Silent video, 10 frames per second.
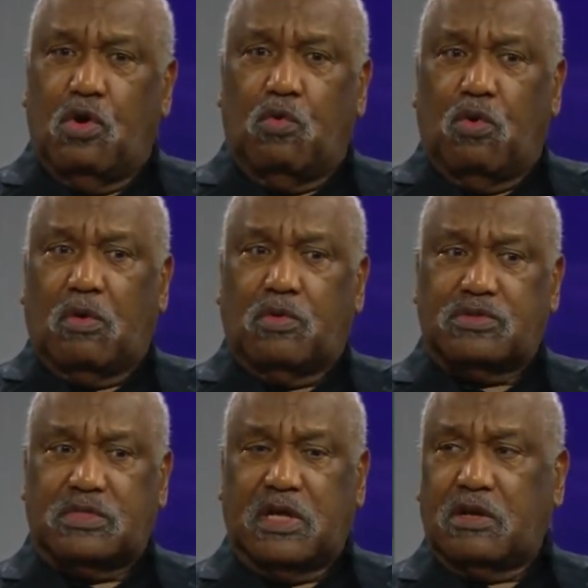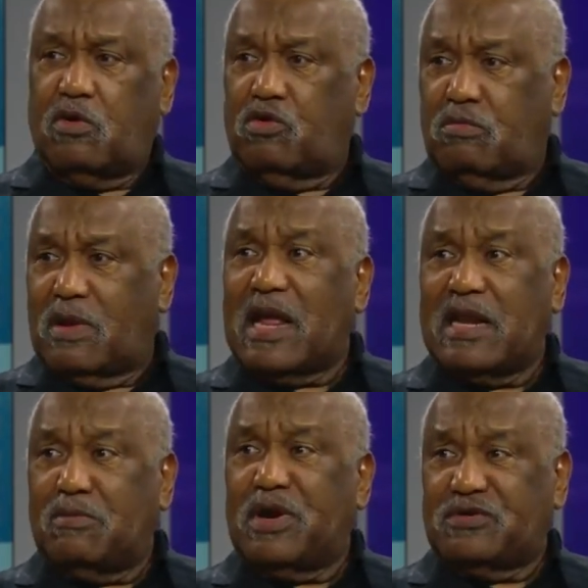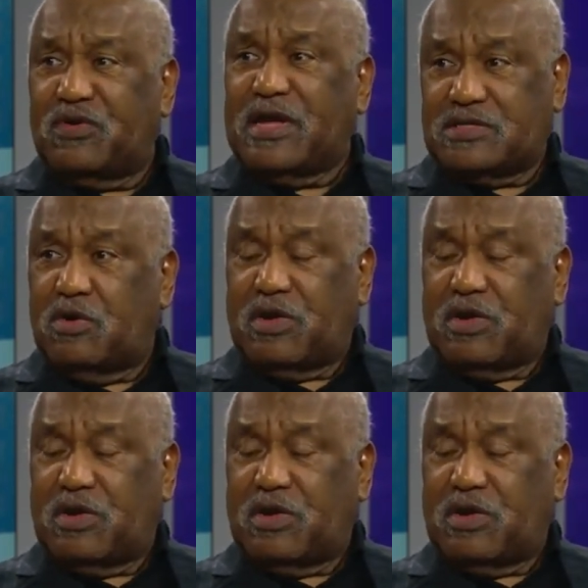what was then called the Black Liberation Action